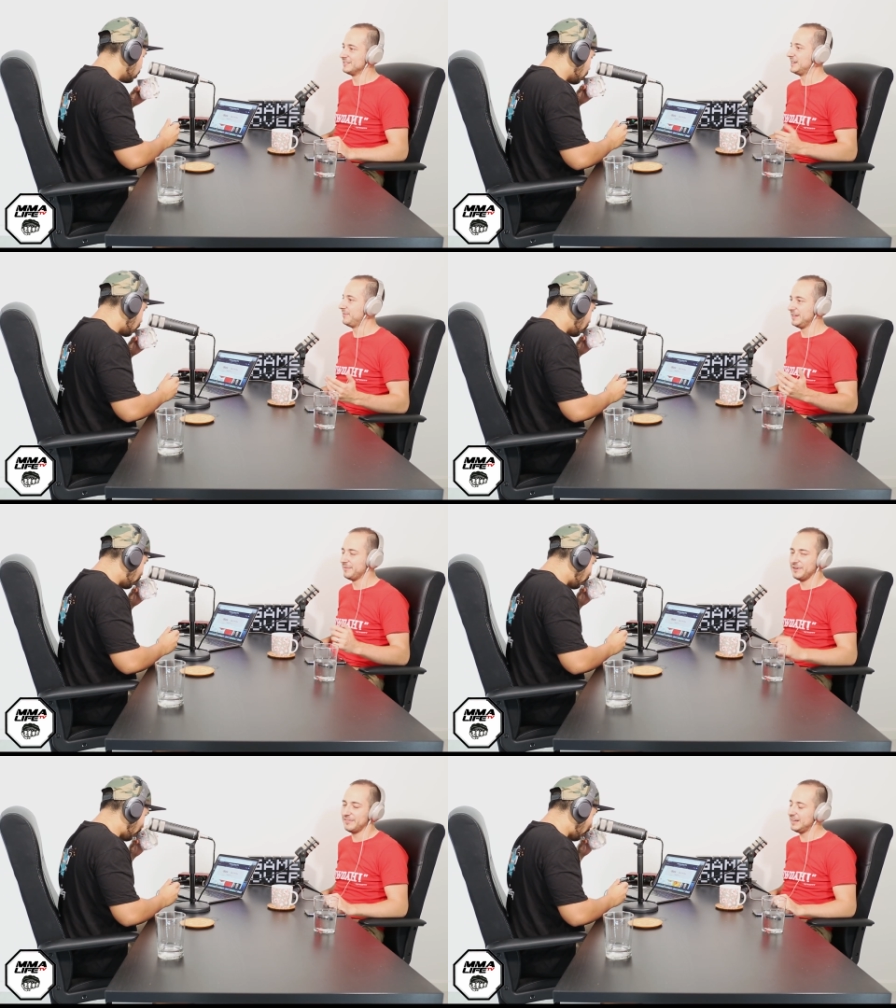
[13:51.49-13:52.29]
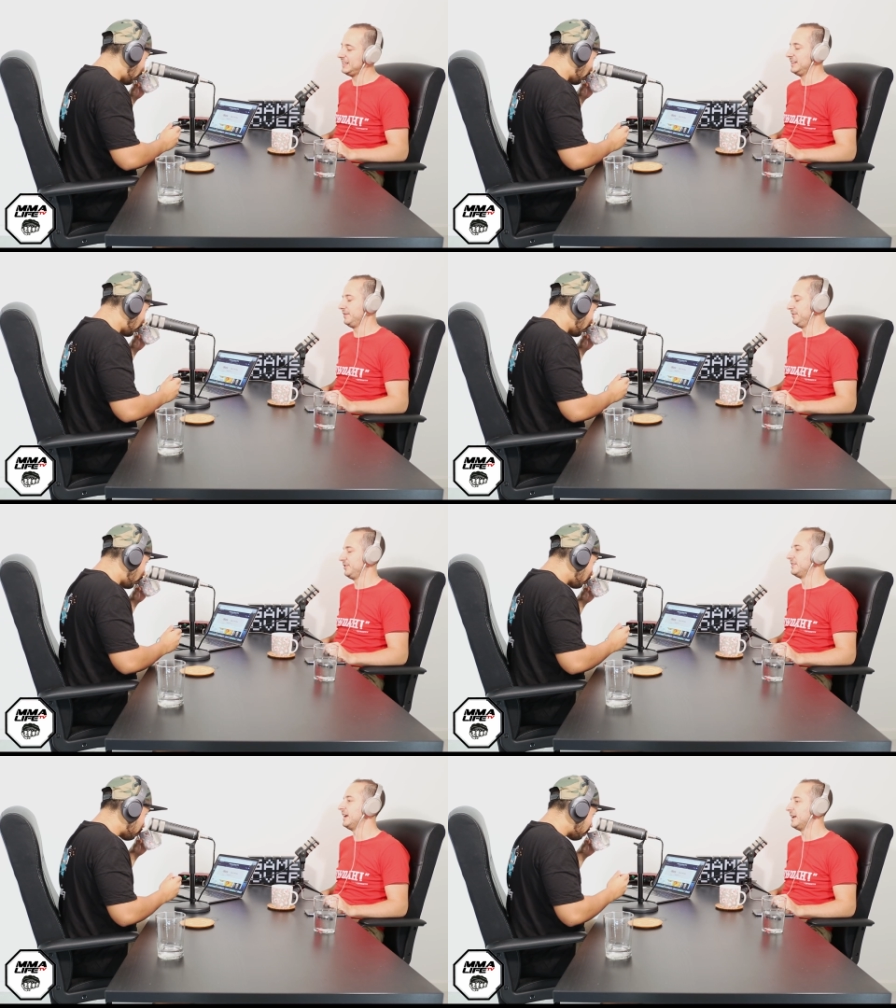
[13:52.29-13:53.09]
or someone in the middle of it.
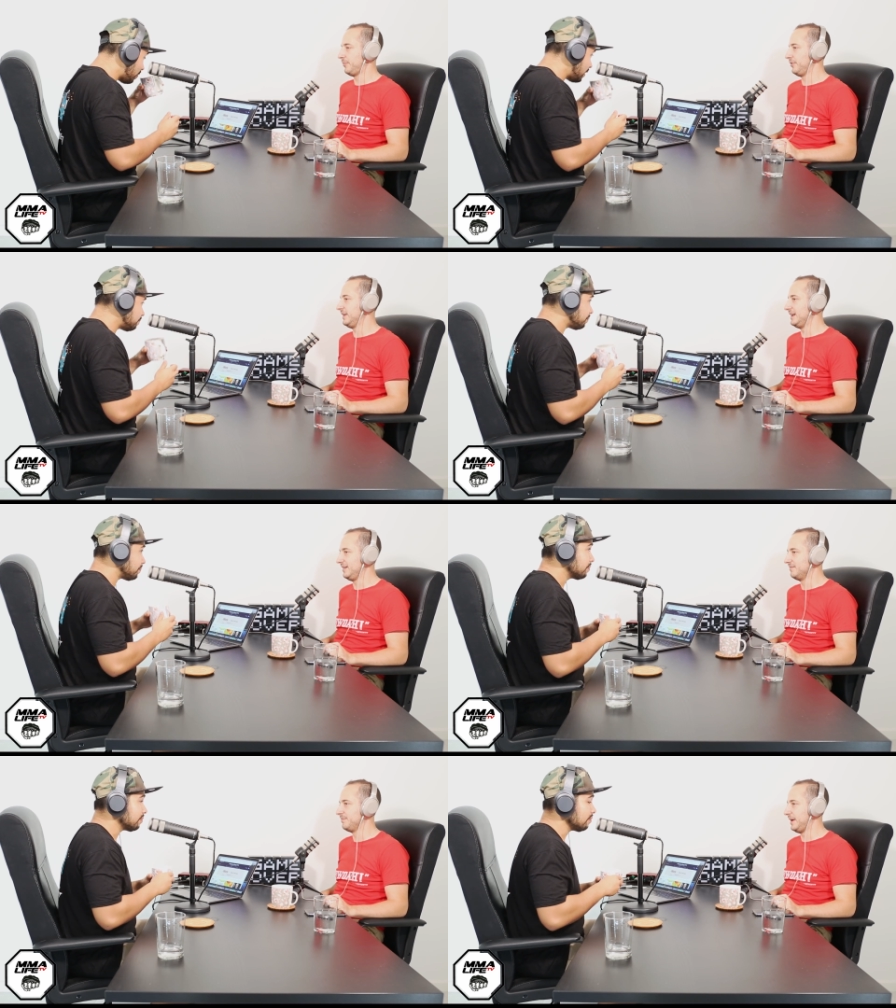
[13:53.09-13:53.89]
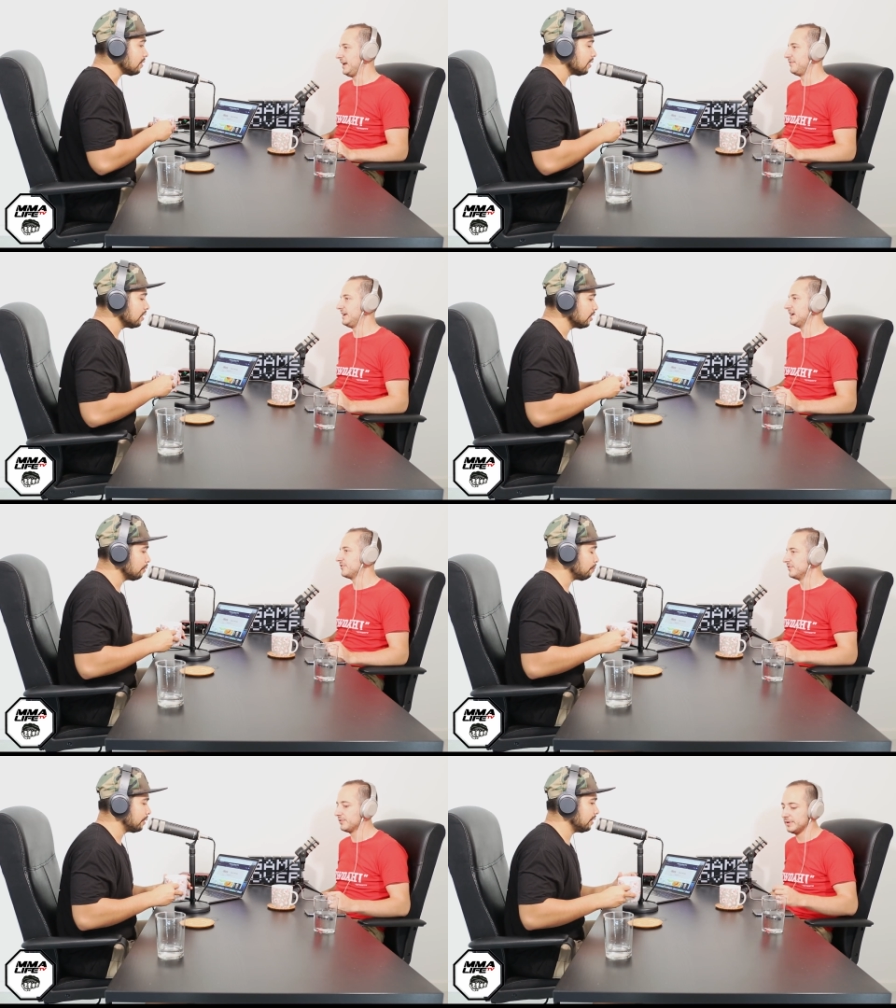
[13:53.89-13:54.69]
You'd get a pretty bad
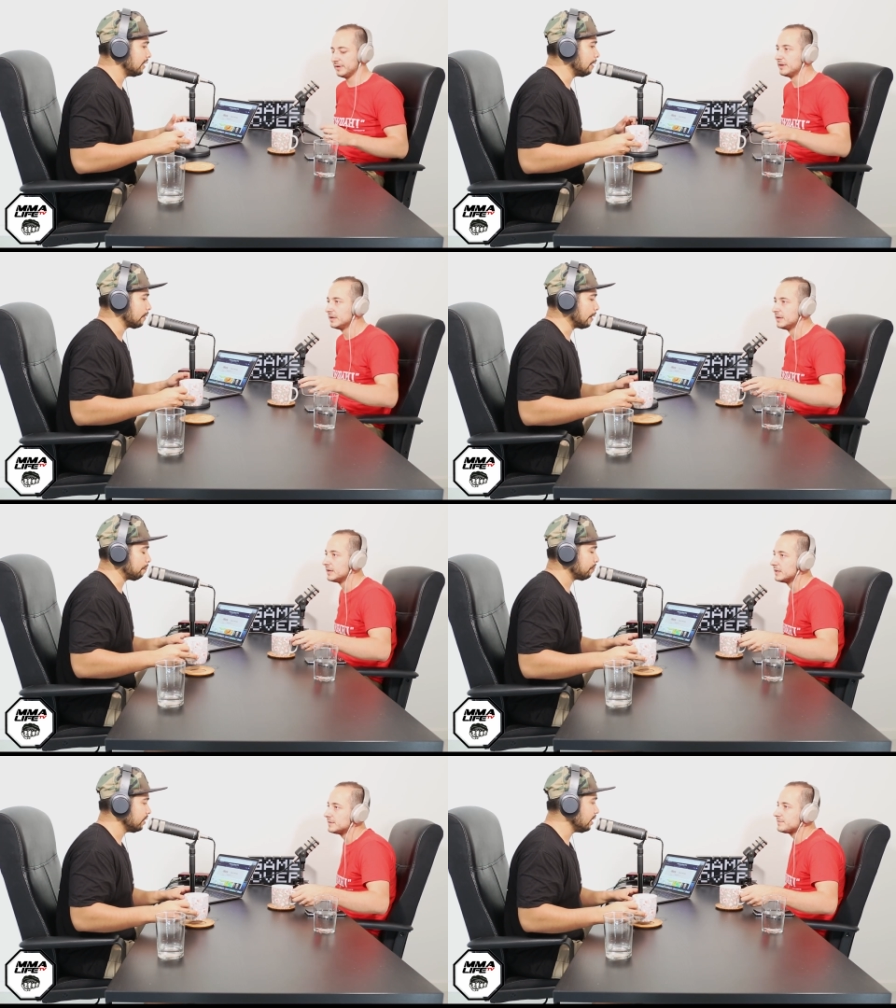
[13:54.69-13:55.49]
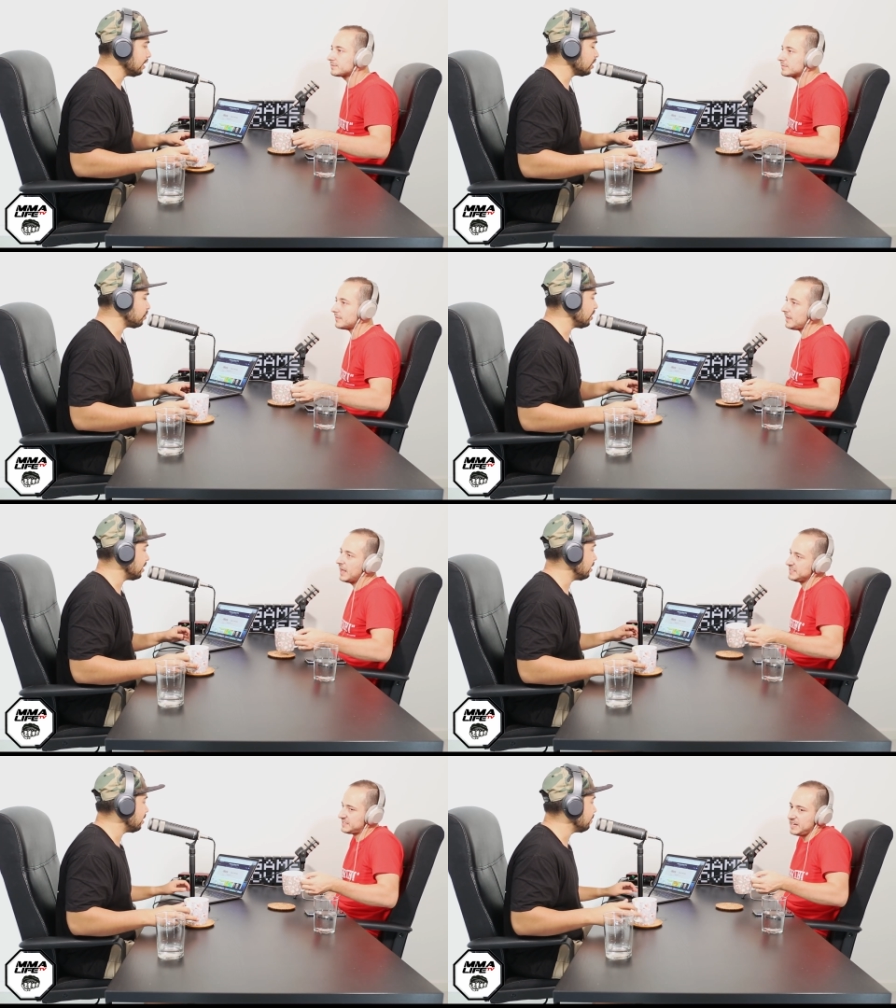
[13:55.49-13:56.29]
reaction pr- to it. Yeah, okay. Yeah, that's
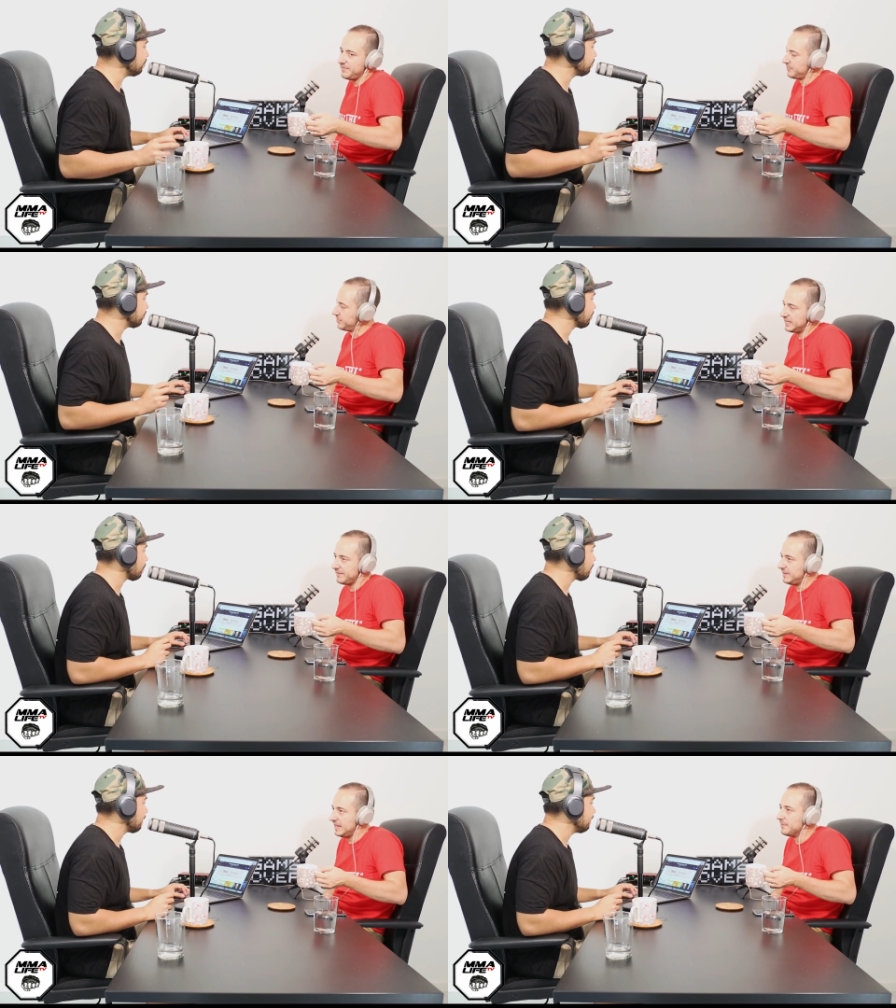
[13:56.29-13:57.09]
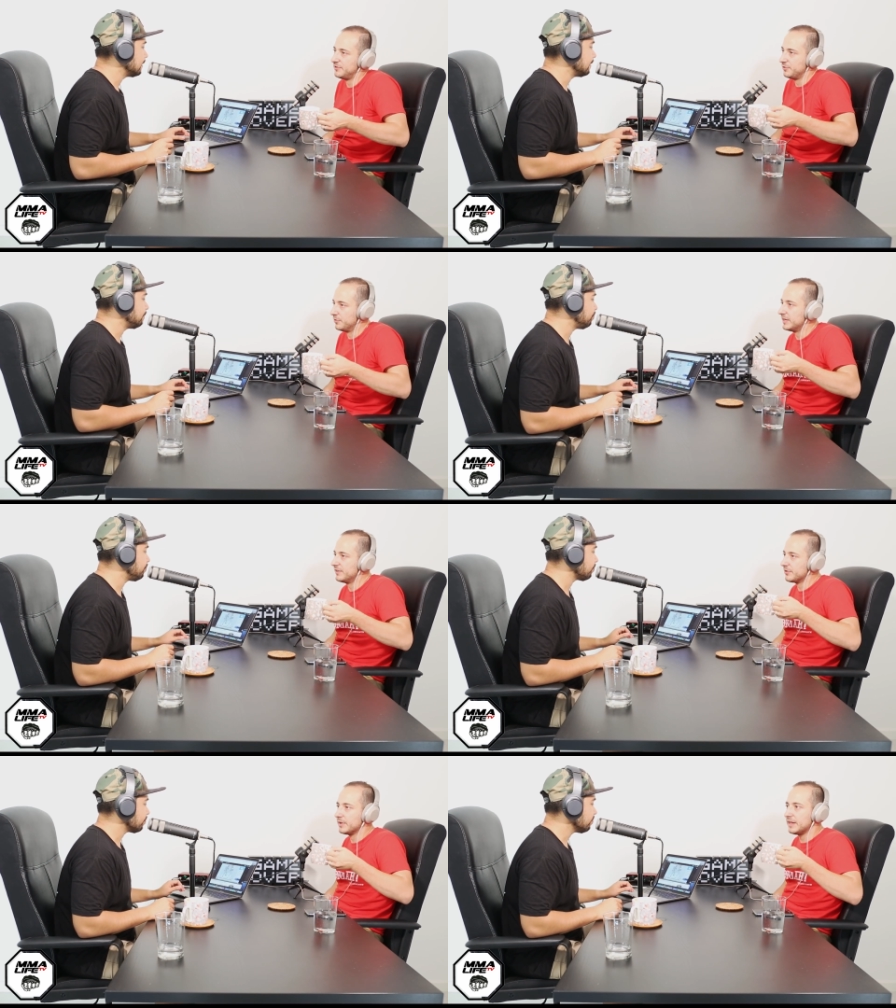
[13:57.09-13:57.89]
fair. And no. Stephen would give him a
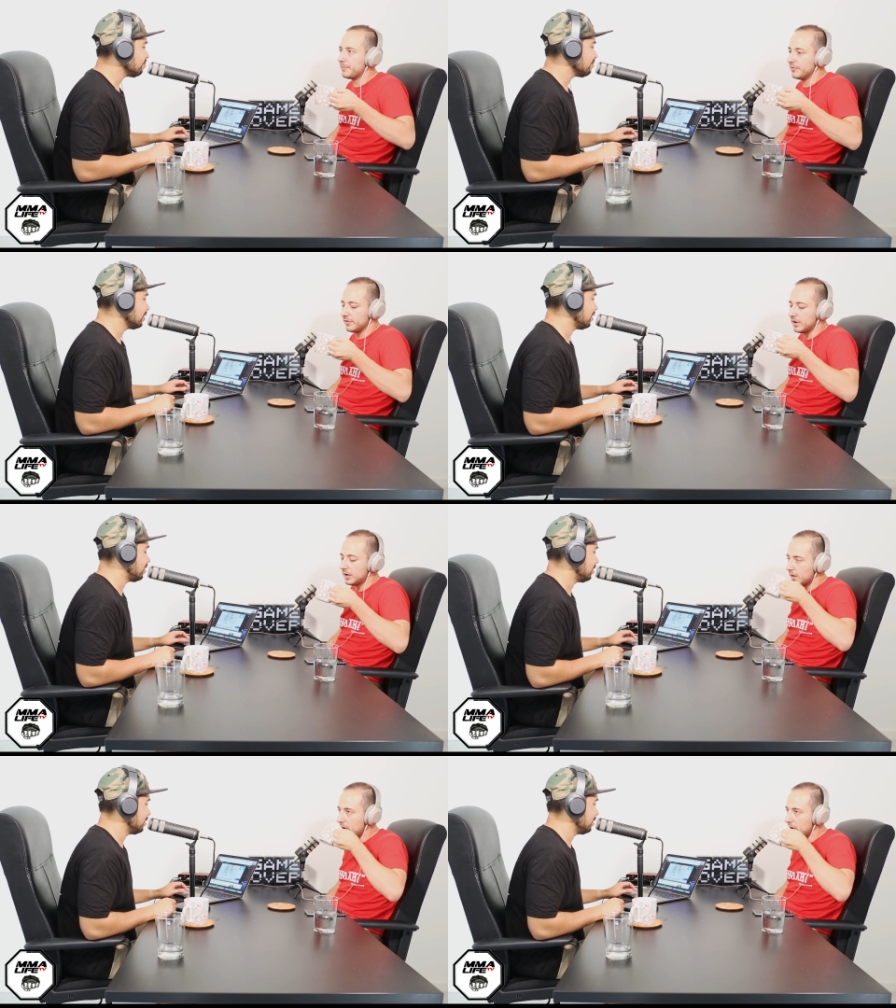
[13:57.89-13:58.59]
talking to at that point, right?